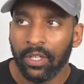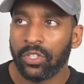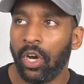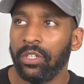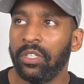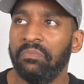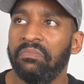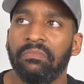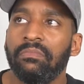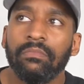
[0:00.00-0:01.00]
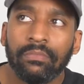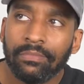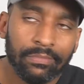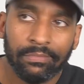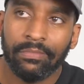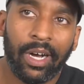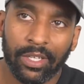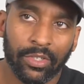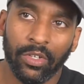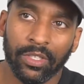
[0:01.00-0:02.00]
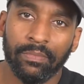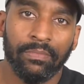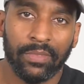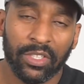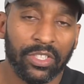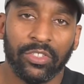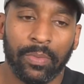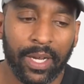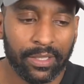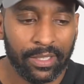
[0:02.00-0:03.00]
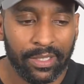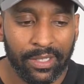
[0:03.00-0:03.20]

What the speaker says: Tottenham are Tottenham, no disrespect.